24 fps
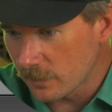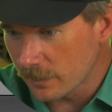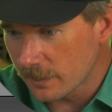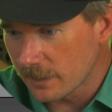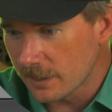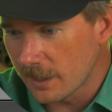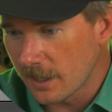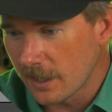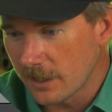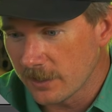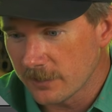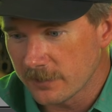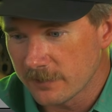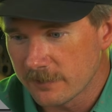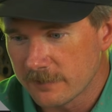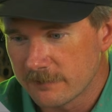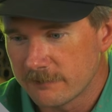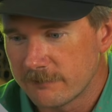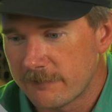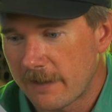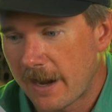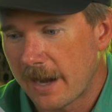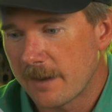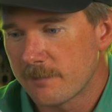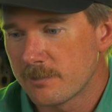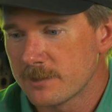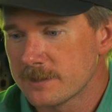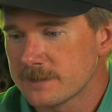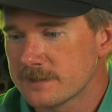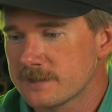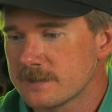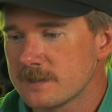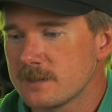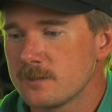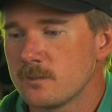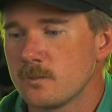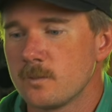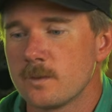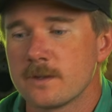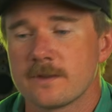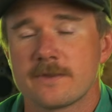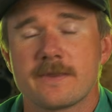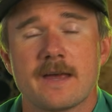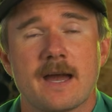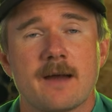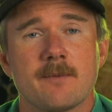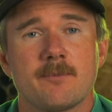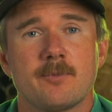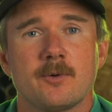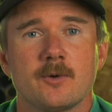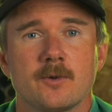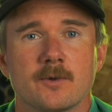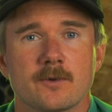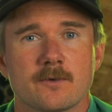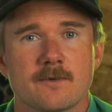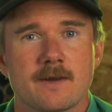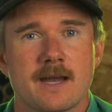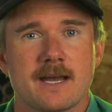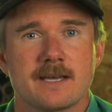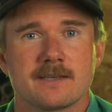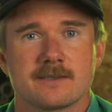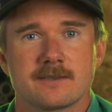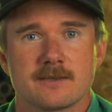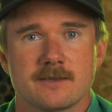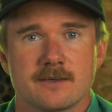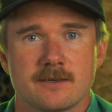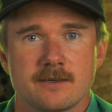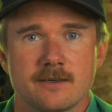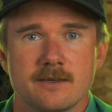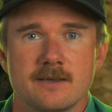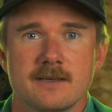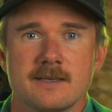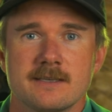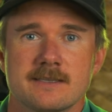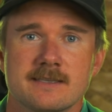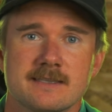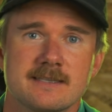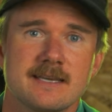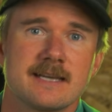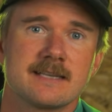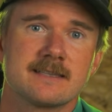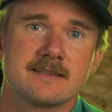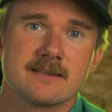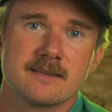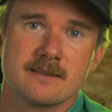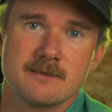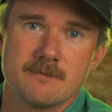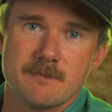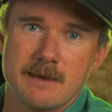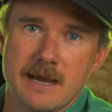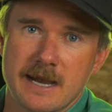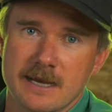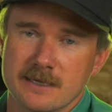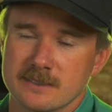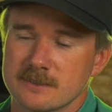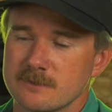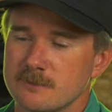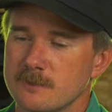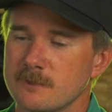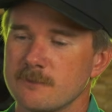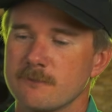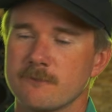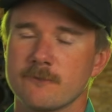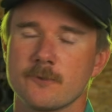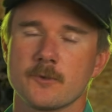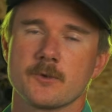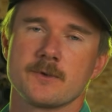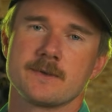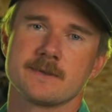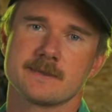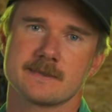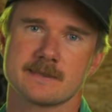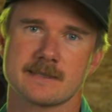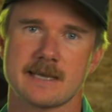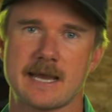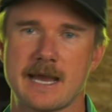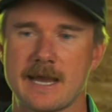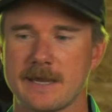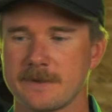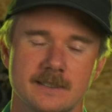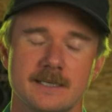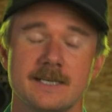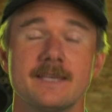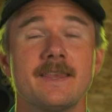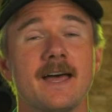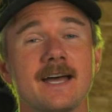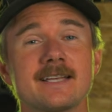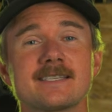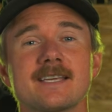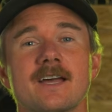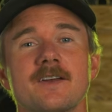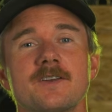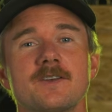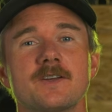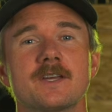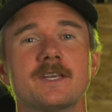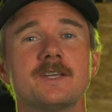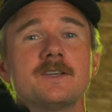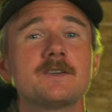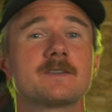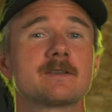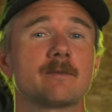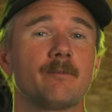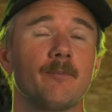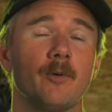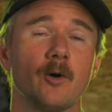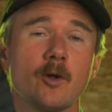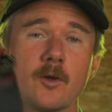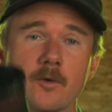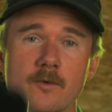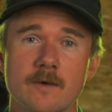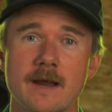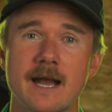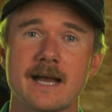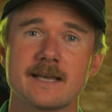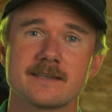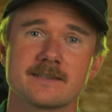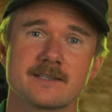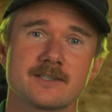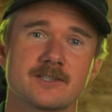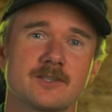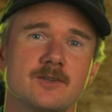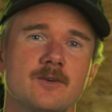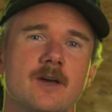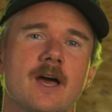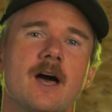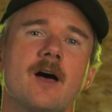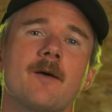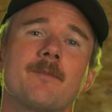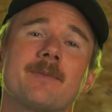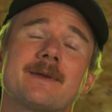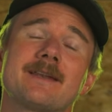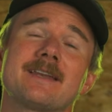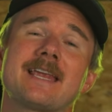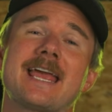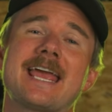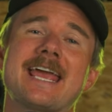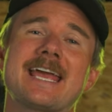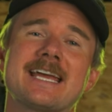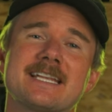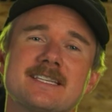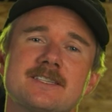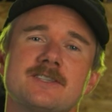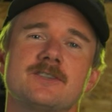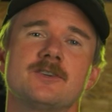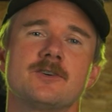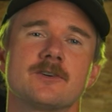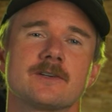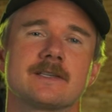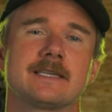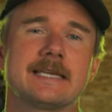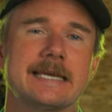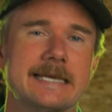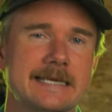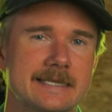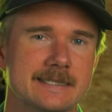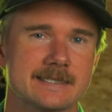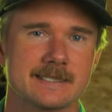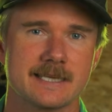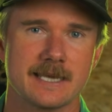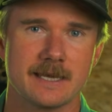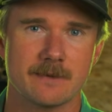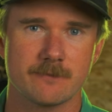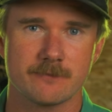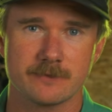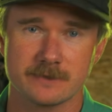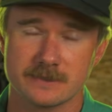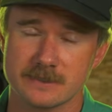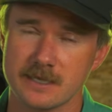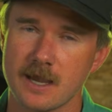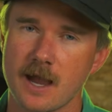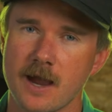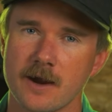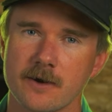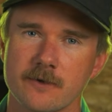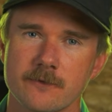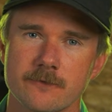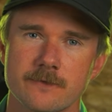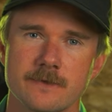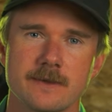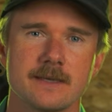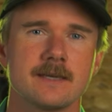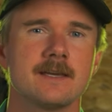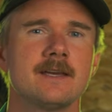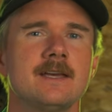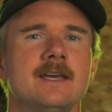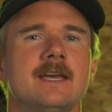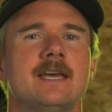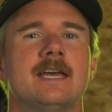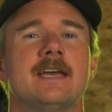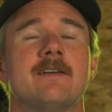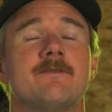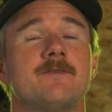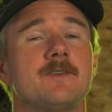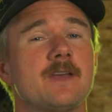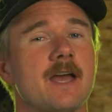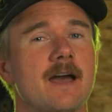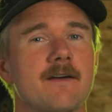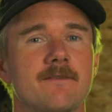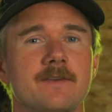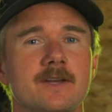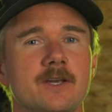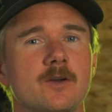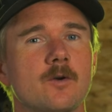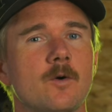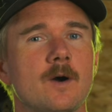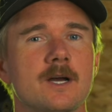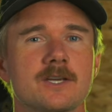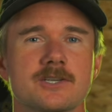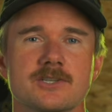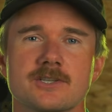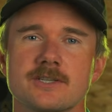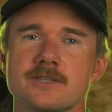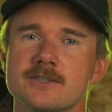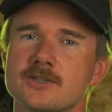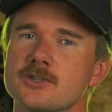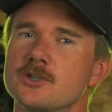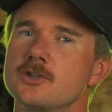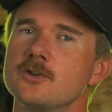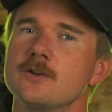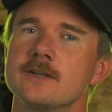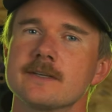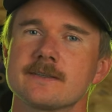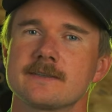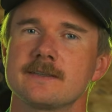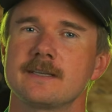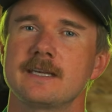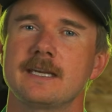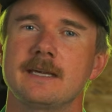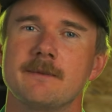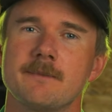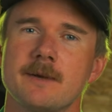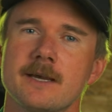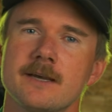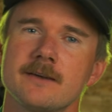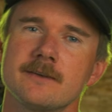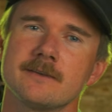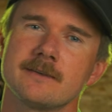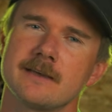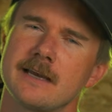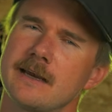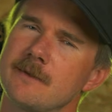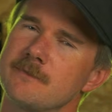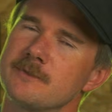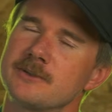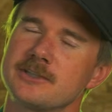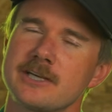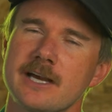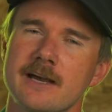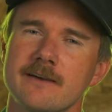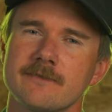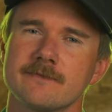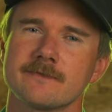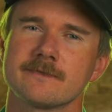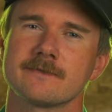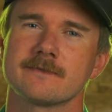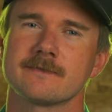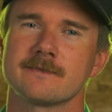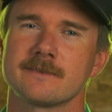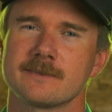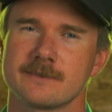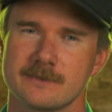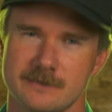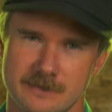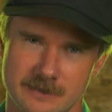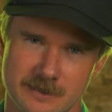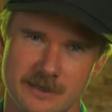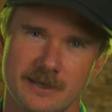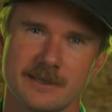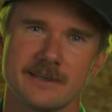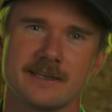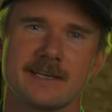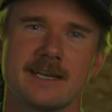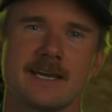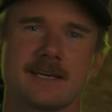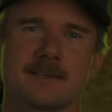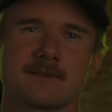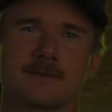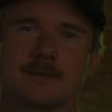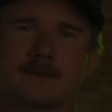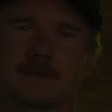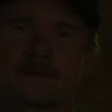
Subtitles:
color and vibrancy with that polarizer set to the maximum for the sky. And that's how you can use a polarizer to help enhance your landscape photography. If you have any questions, shoot us an email. I'm Jeff. I'll see you on the next one.